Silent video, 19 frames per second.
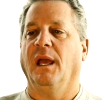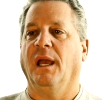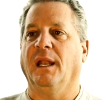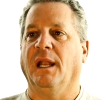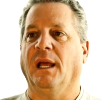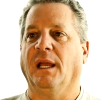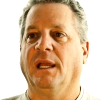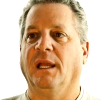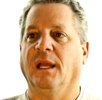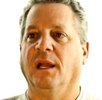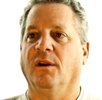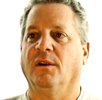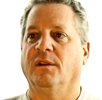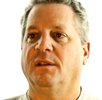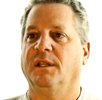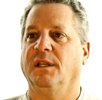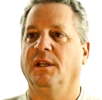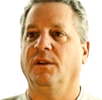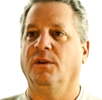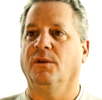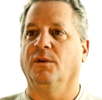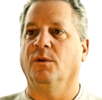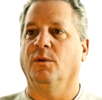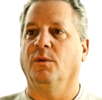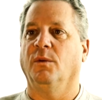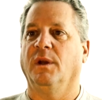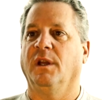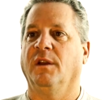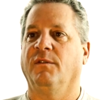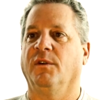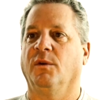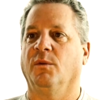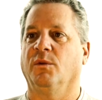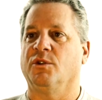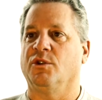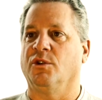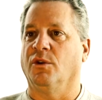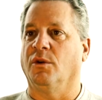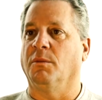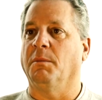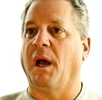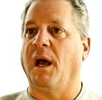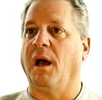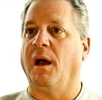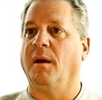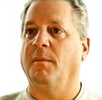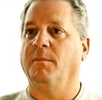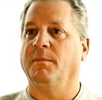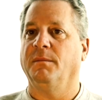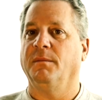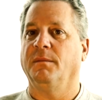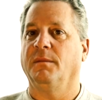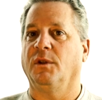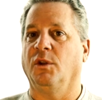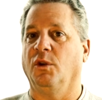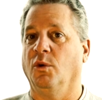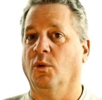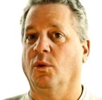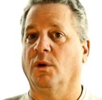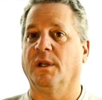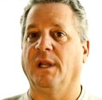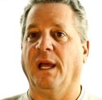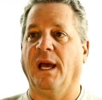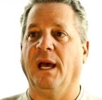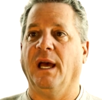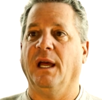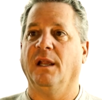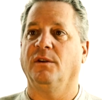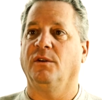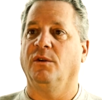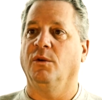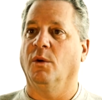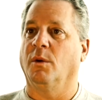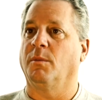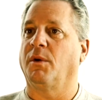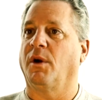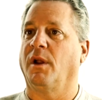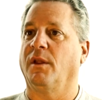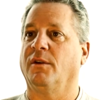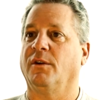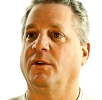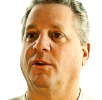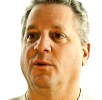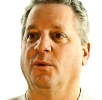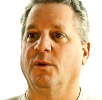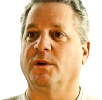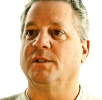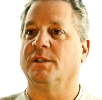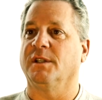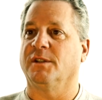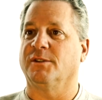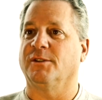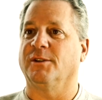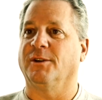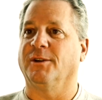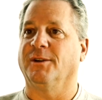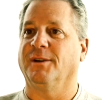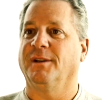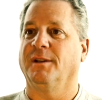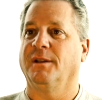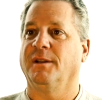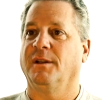And I guarantee you, if it was your mom, your dad, your brother, your sister